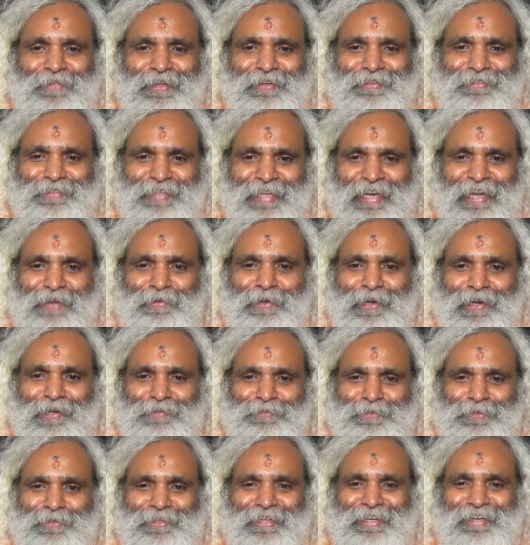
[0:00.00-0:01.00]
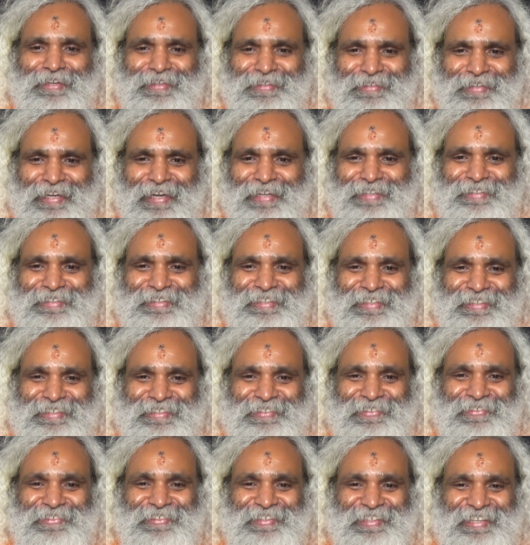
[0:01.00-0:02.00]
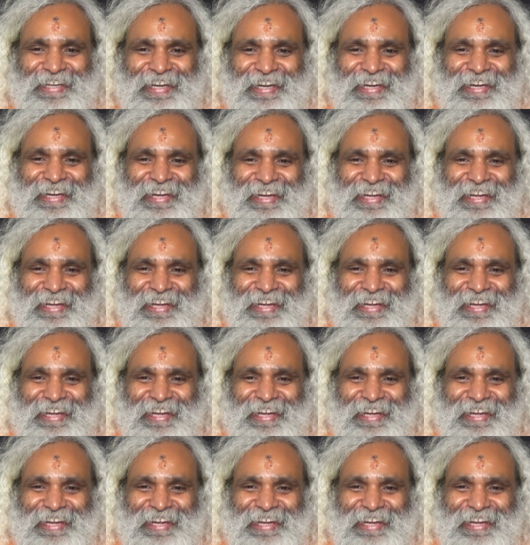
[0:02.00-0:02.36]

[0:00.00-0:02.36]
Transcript: Saliva comes, okay? I did you, okay?